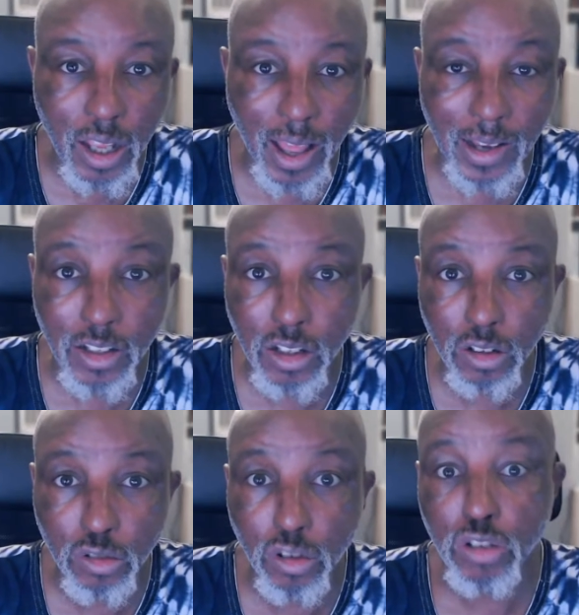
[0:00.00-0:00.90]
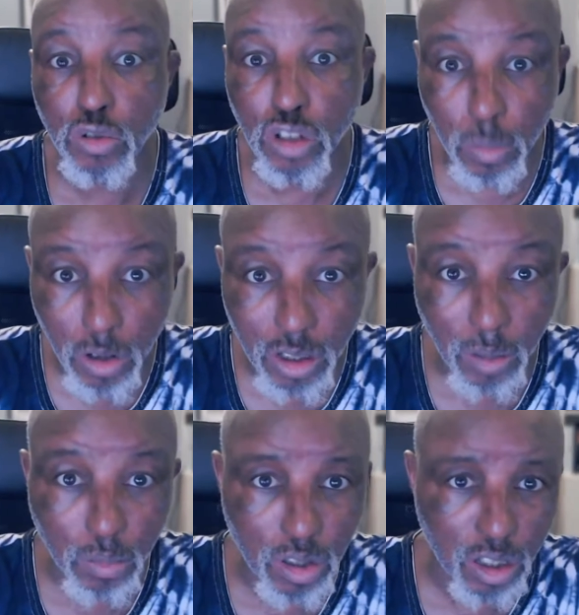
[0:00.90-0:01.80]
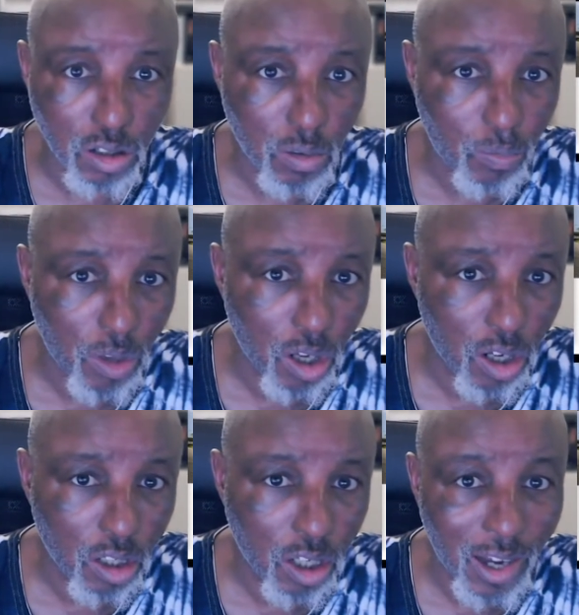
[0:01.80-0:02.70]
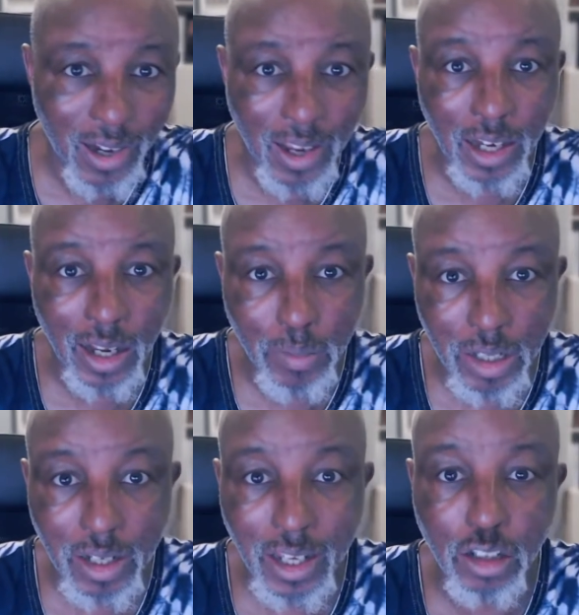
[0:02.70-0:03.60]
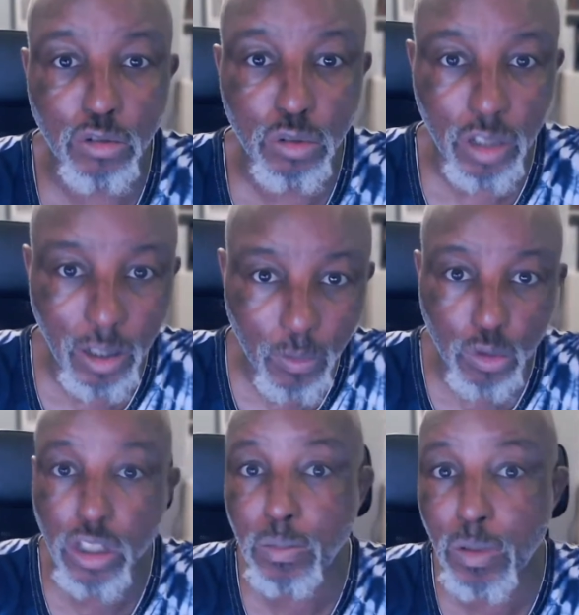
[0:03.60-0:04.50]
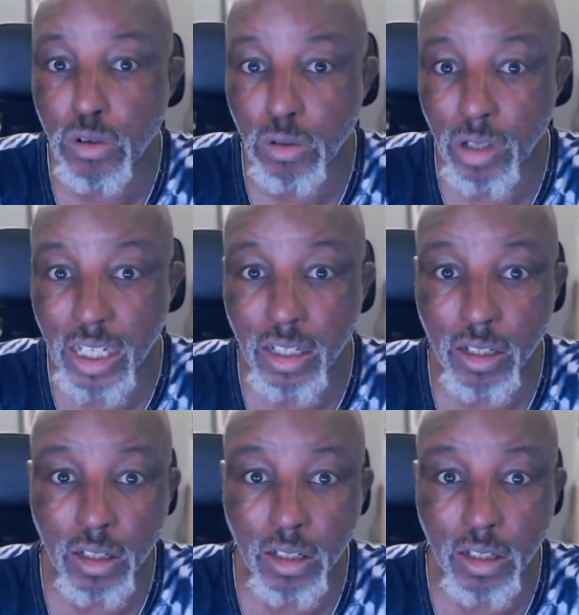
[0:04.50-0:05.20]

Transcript: And grassroots community in Brazil, Gailene Almeida Acuna, who's a spiritual leader